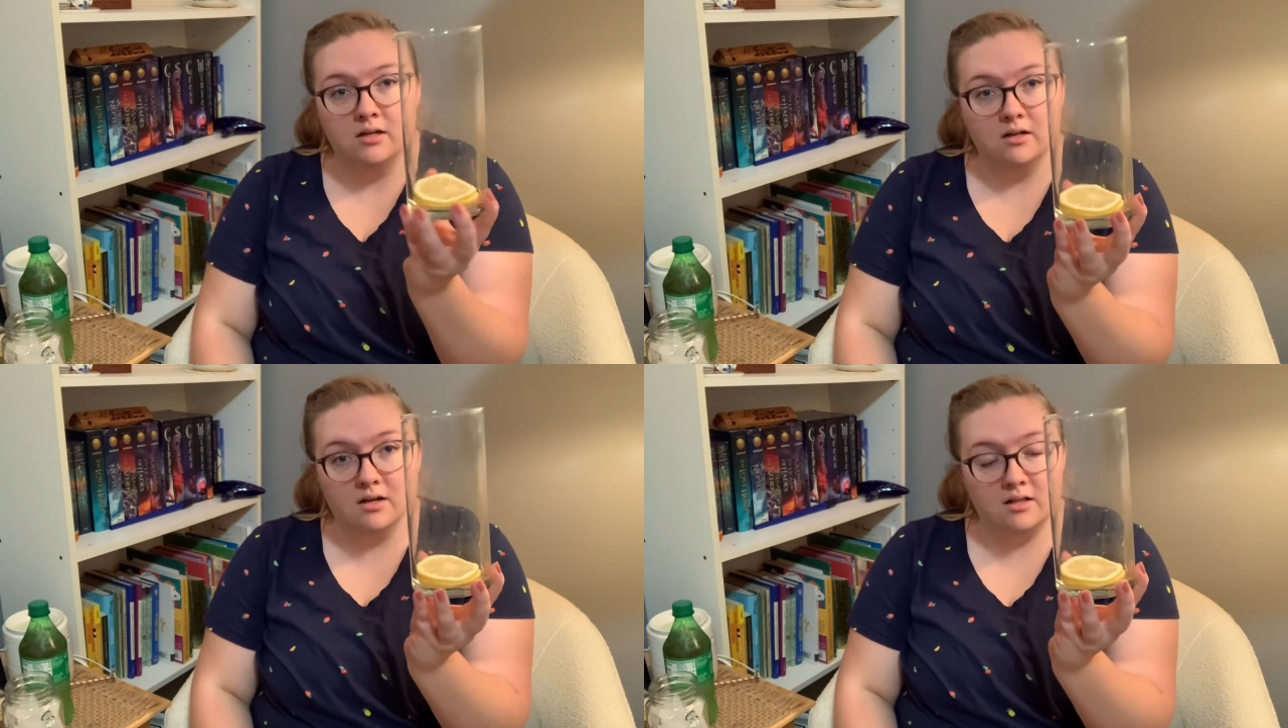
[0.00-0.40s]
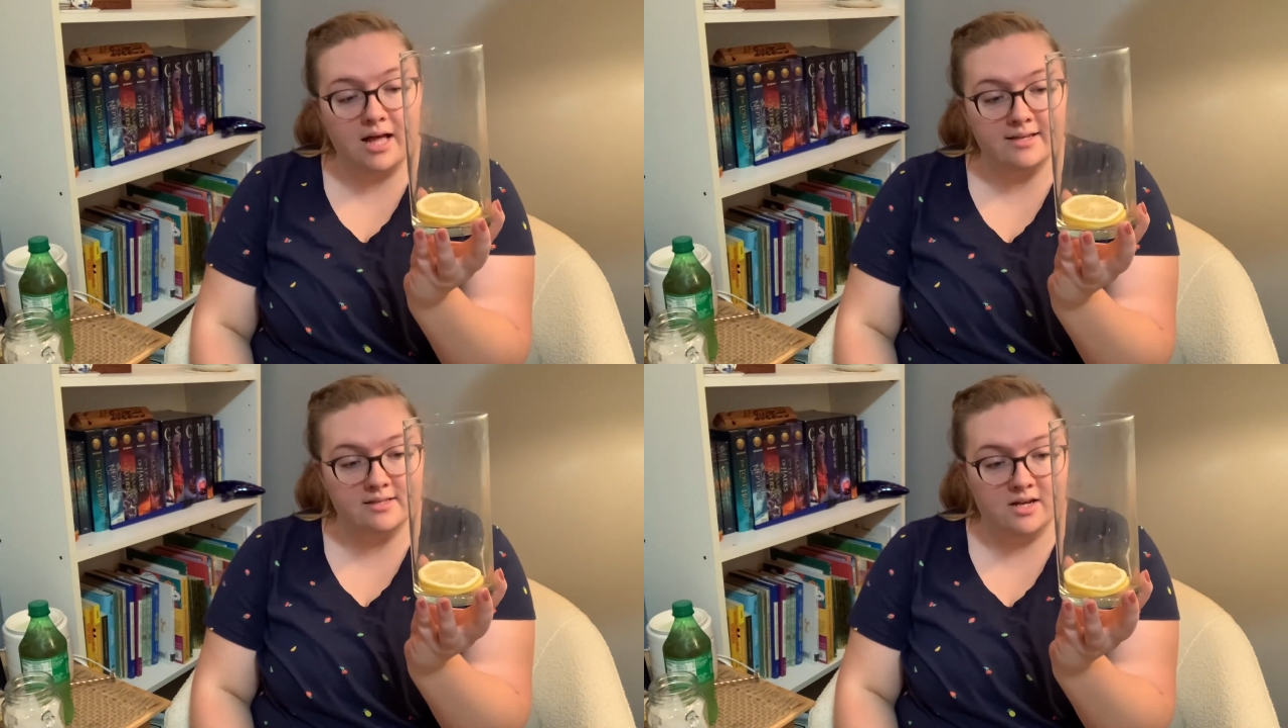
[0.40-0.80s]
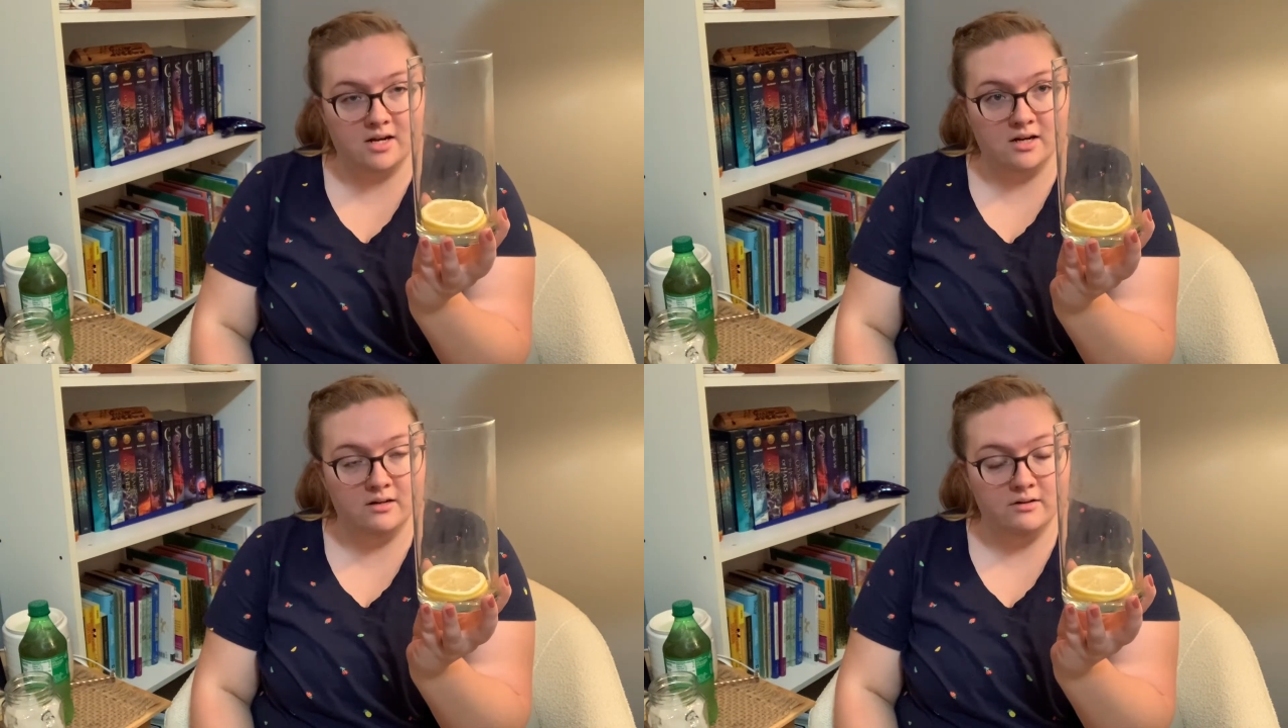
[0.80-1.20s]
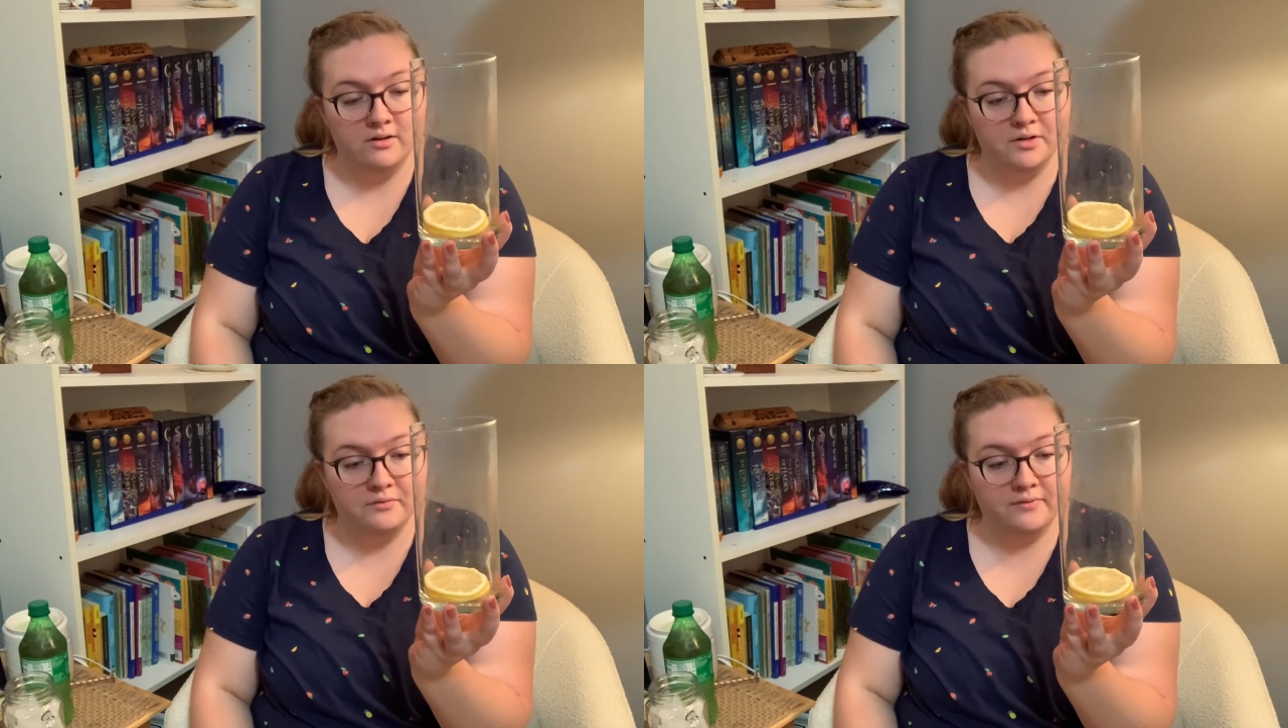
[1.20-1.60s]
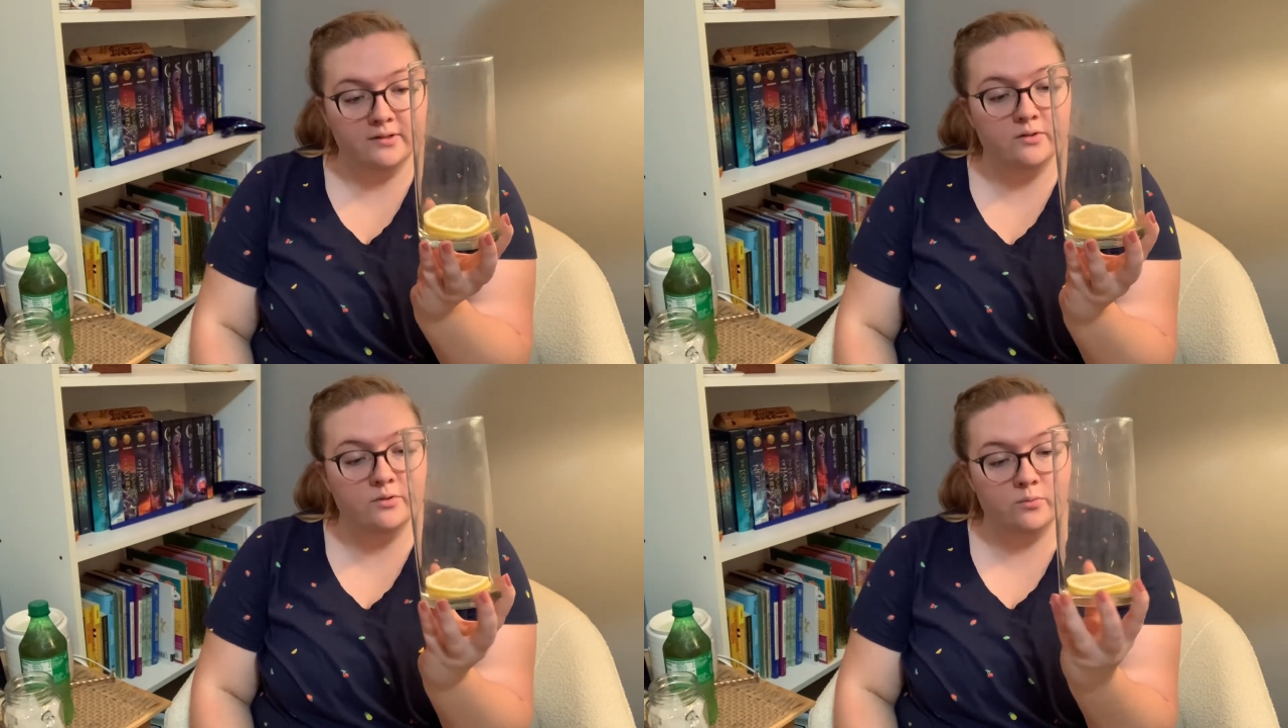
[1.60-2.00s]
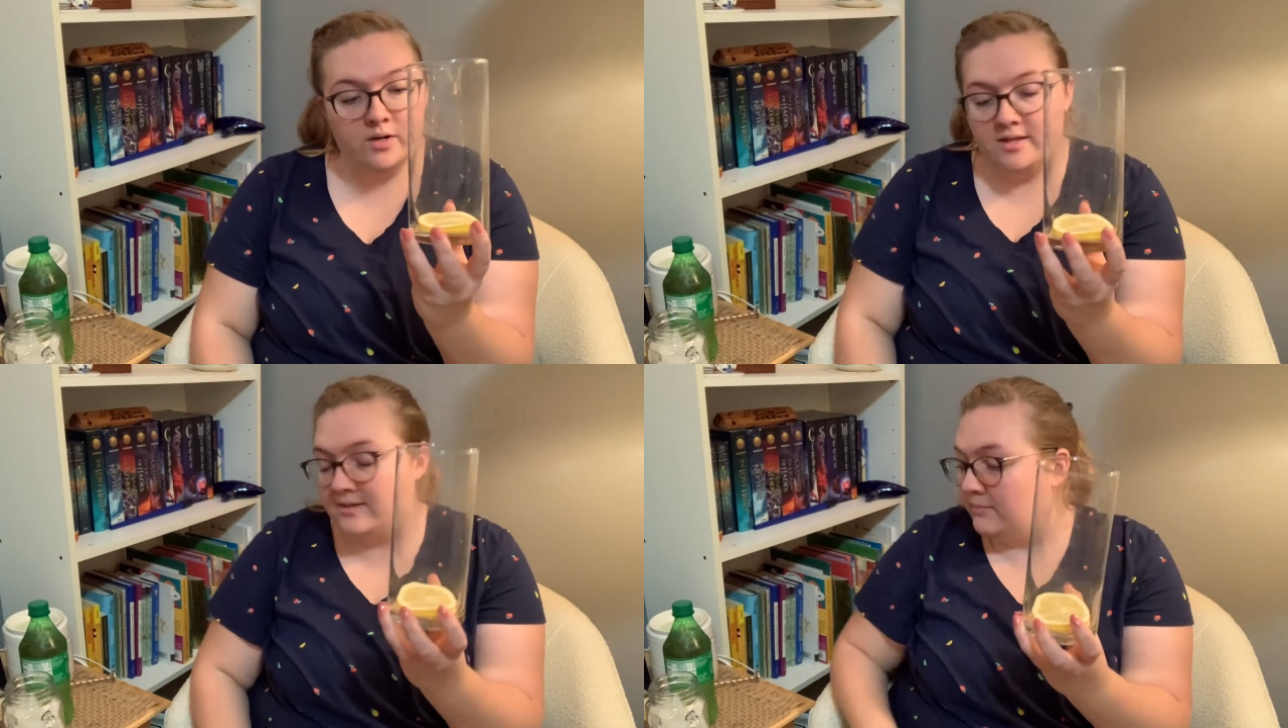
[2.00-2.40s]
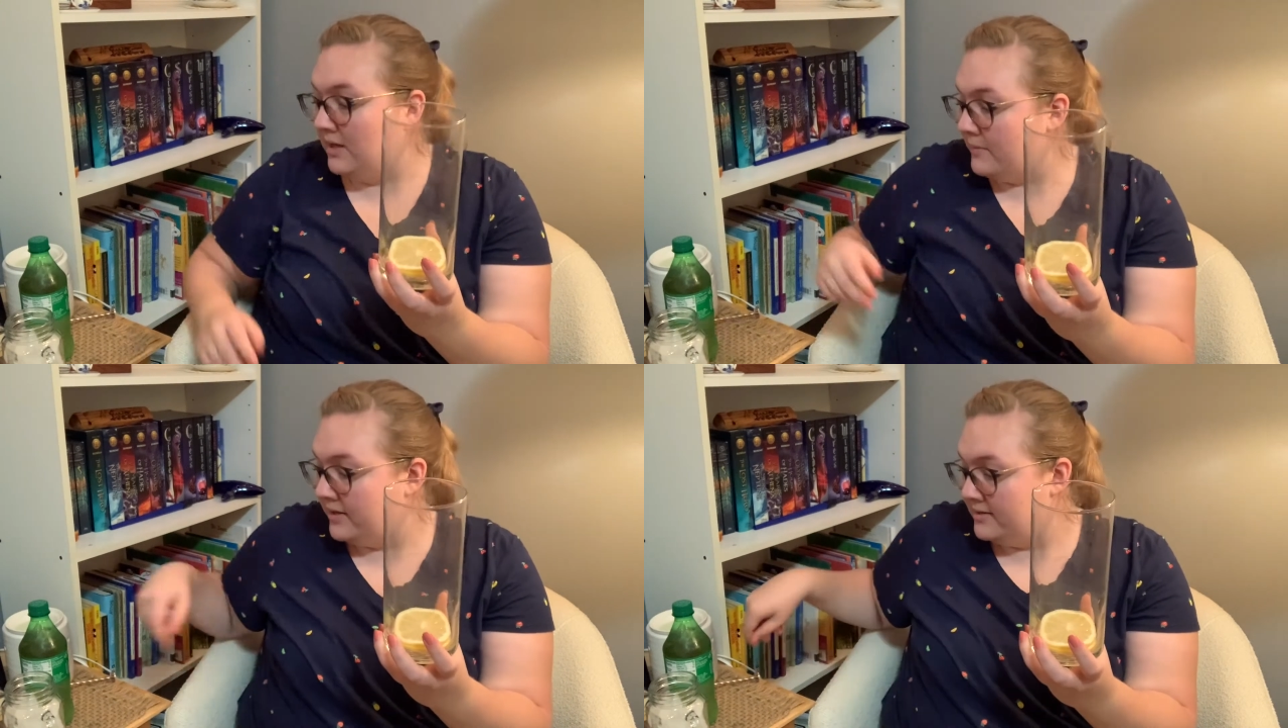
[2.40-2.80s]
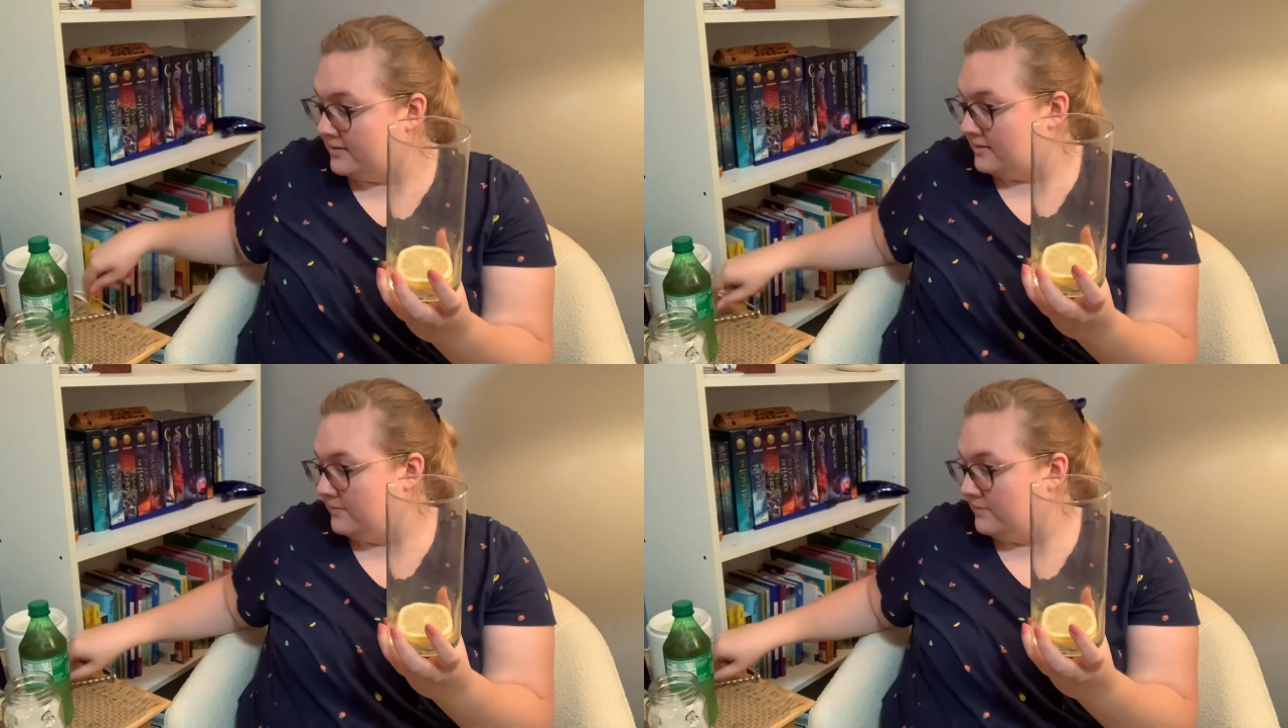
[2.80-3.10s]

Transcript: a glass here filled with some lemons.